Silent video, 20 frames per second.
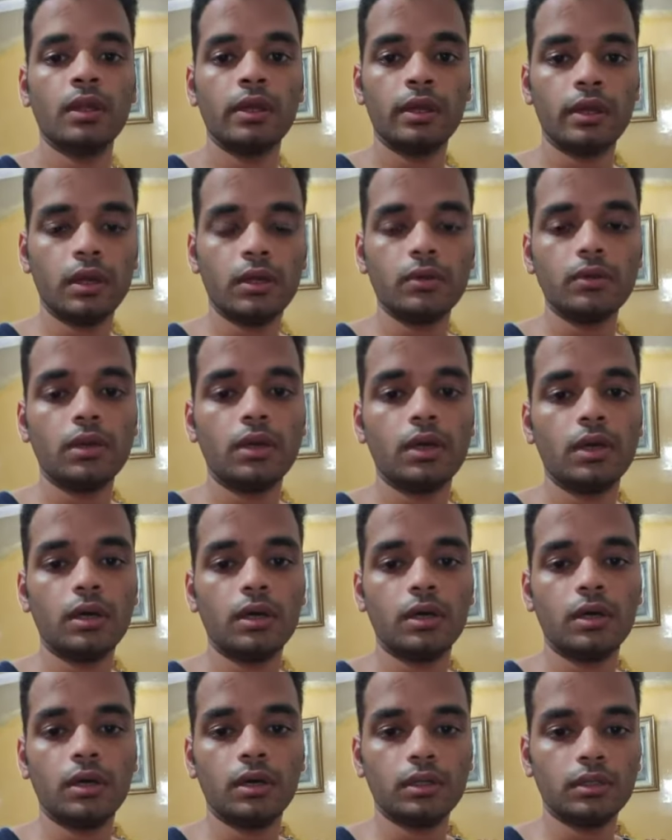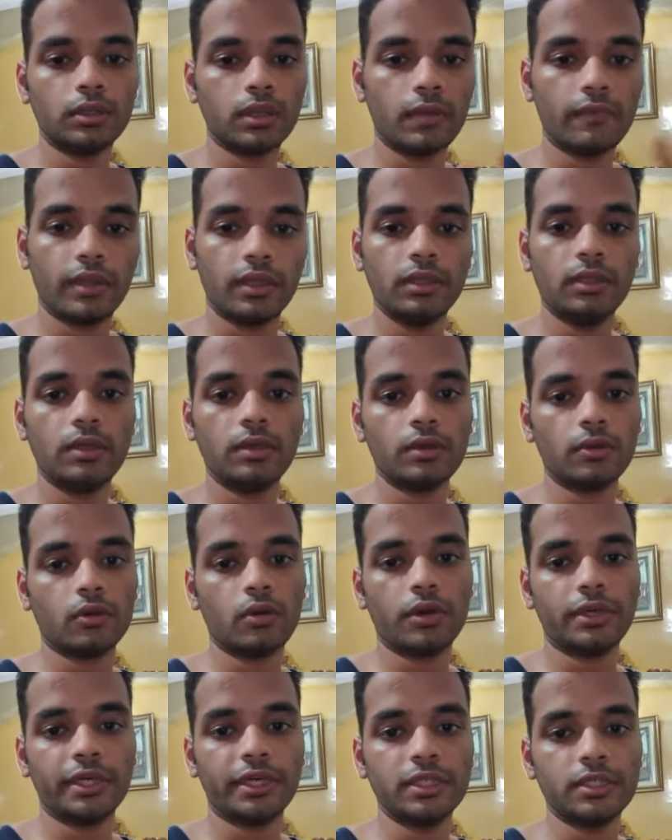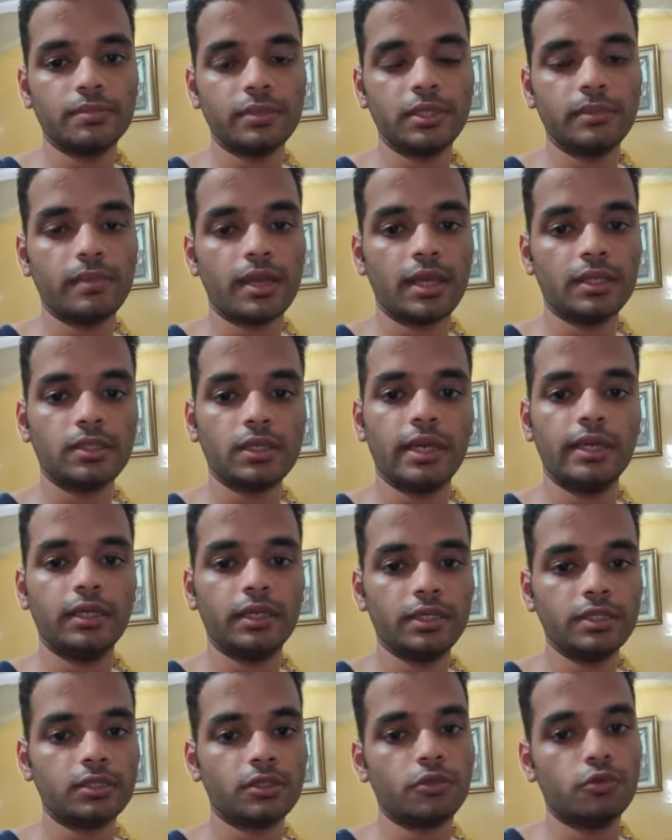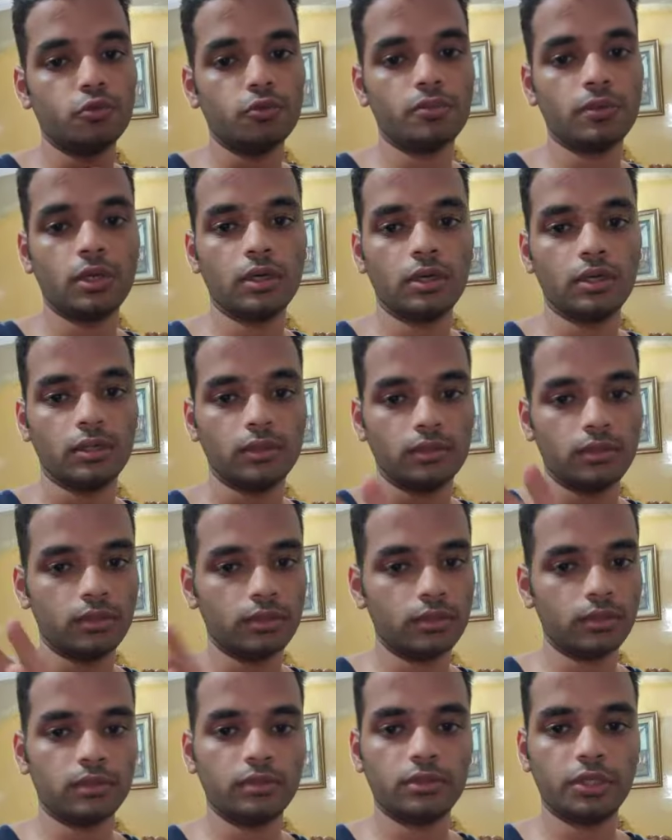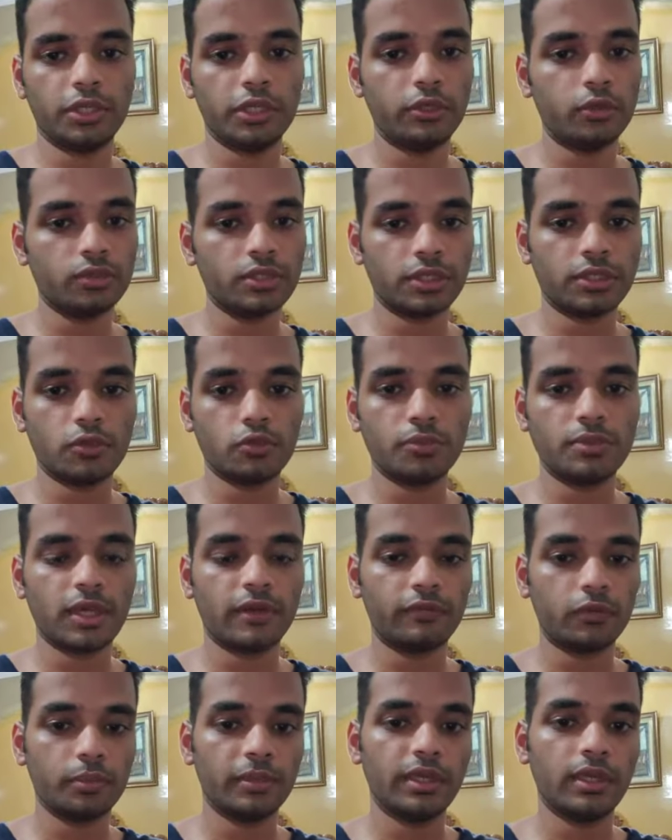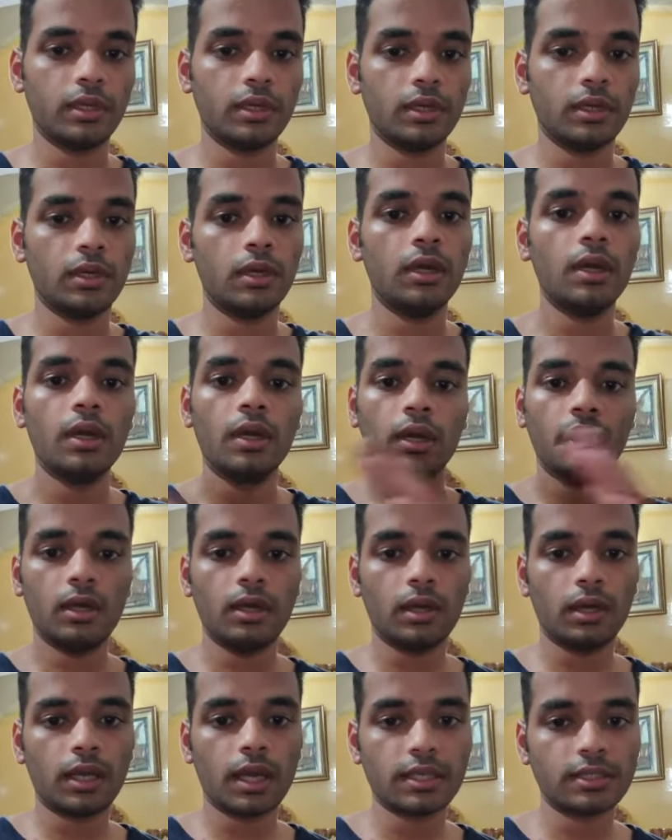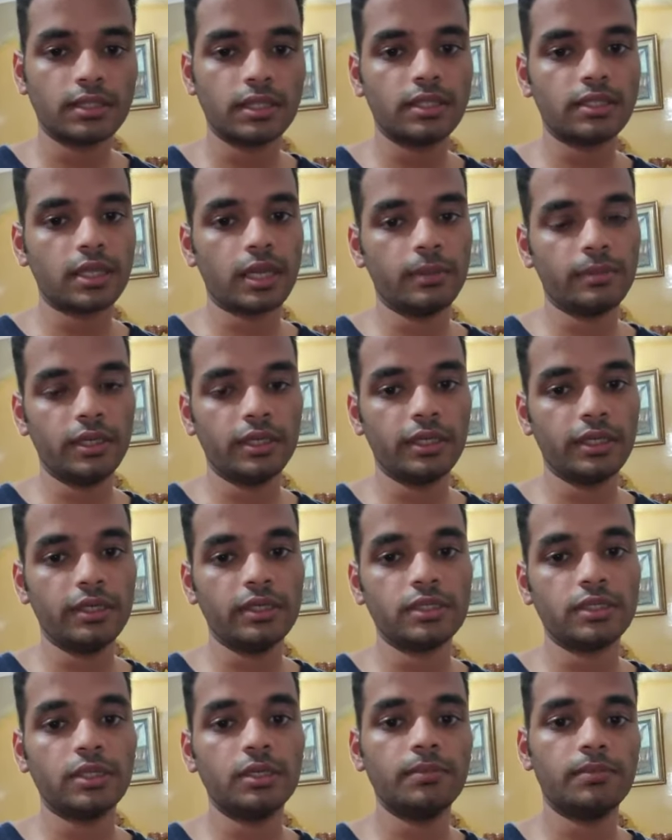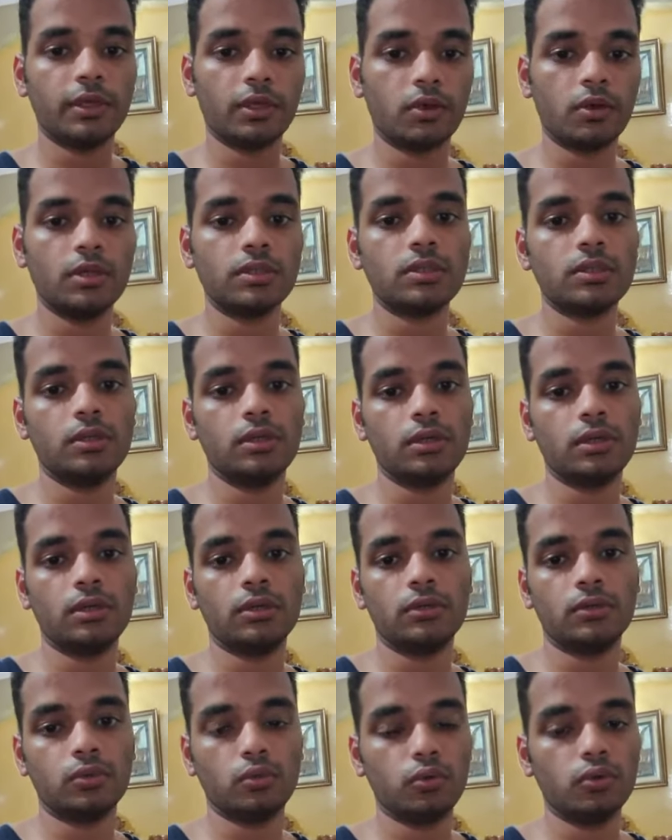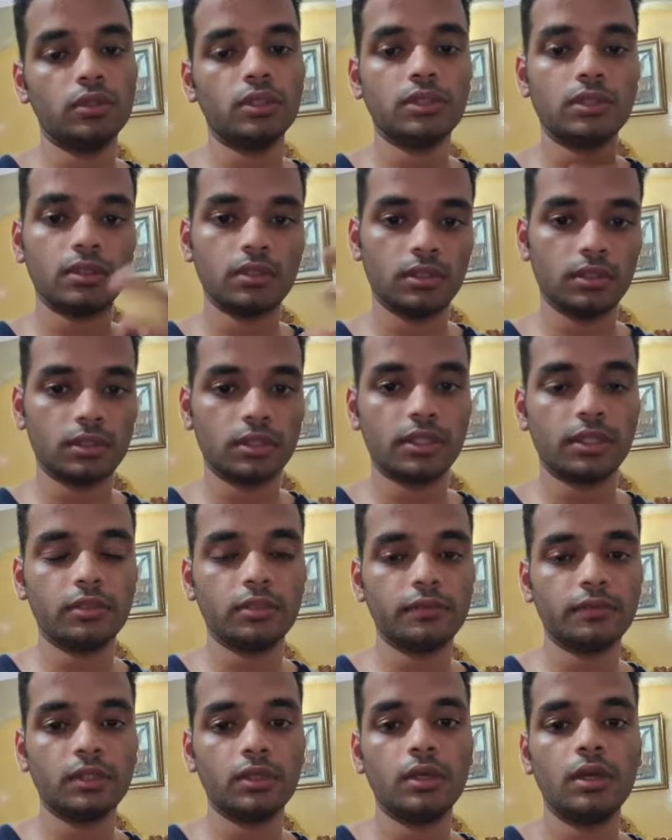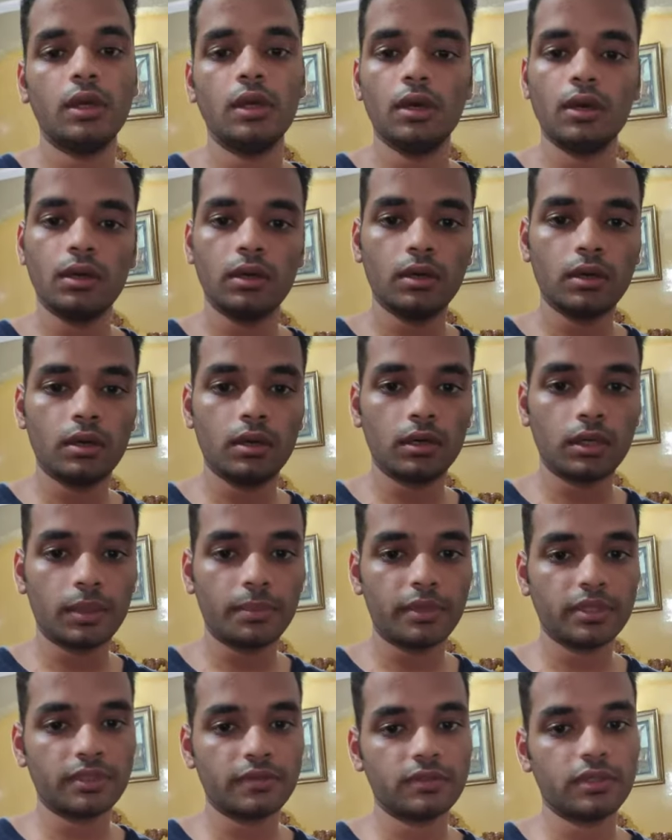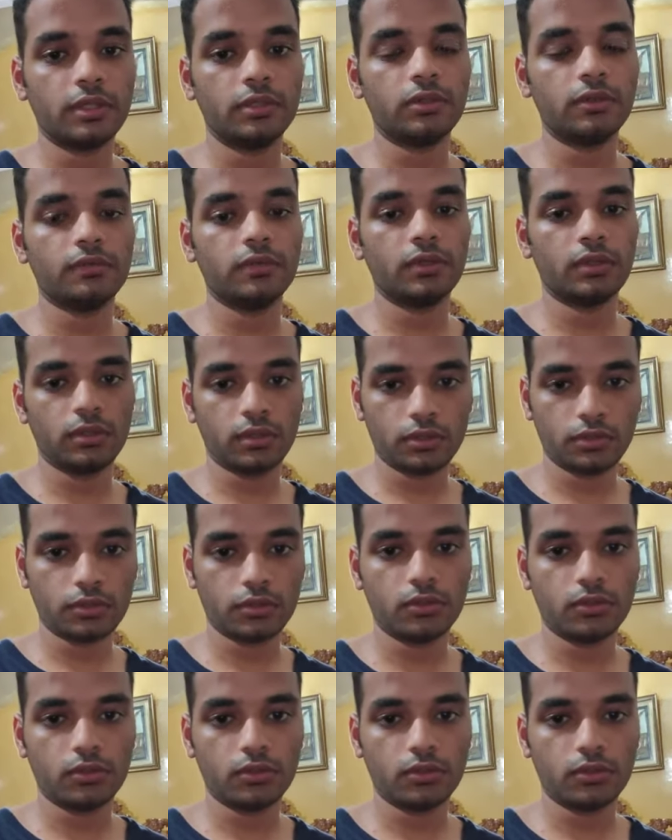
Now when the concrete is being batched, at least 3 to 6 cubes have to be casted simultaneously, because to know the strength of the compressive strength of the